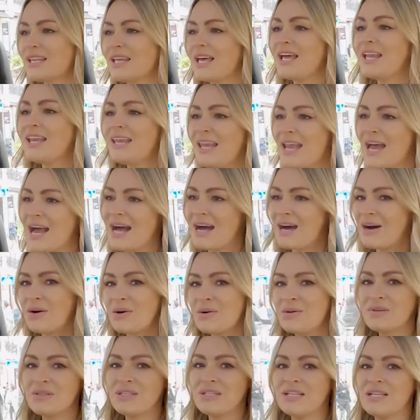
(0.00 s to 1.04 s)
in. And
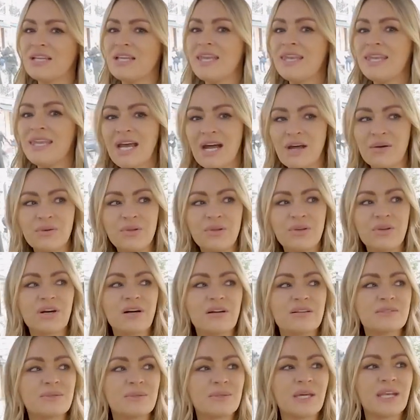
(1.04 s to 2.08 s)
now now
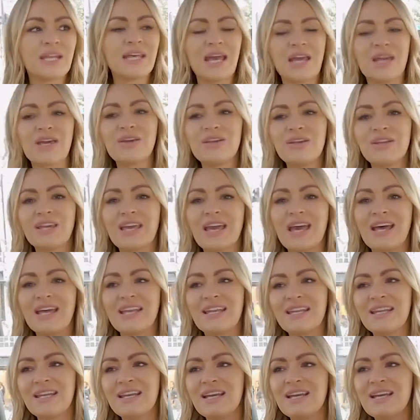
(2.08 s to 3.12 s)
Newcastle are going to get good
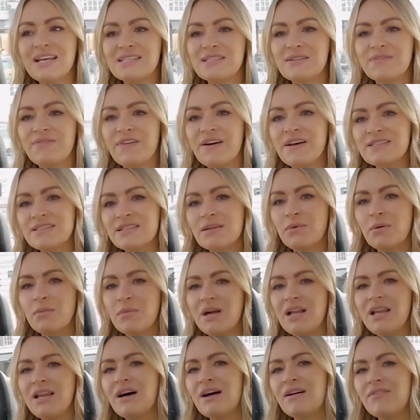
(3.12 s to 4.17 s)
again. Yeah. It's the first
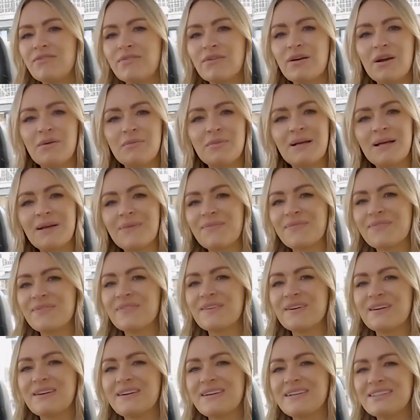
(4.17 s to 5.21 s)
time in my life where I'm like,
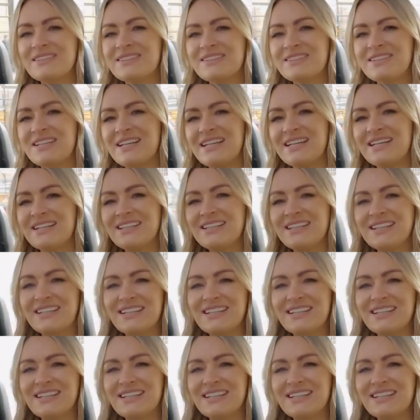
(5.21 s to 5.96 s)
ah, oh, shit.